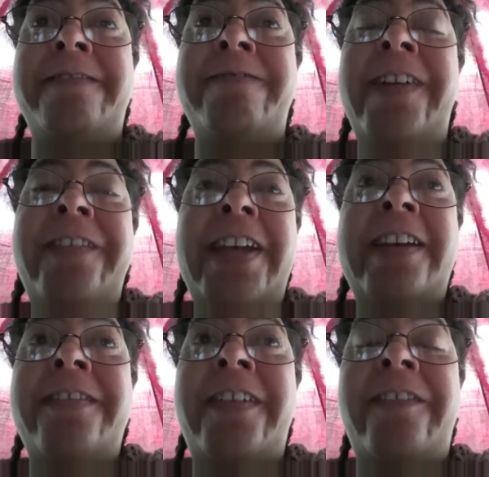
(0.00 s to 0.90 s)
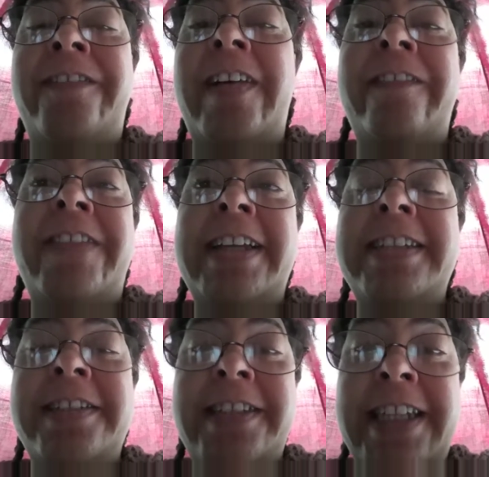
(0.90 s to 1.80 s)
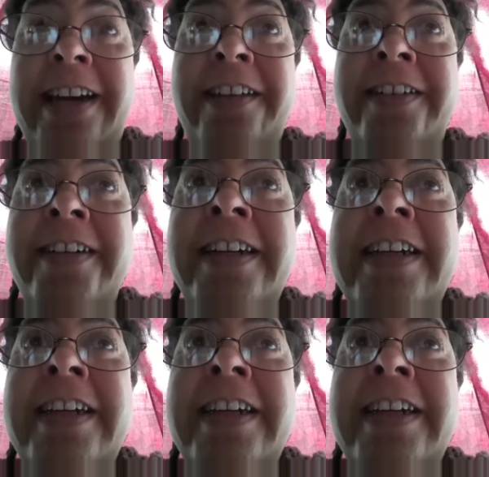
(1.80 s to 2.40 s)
moving from one place to the other,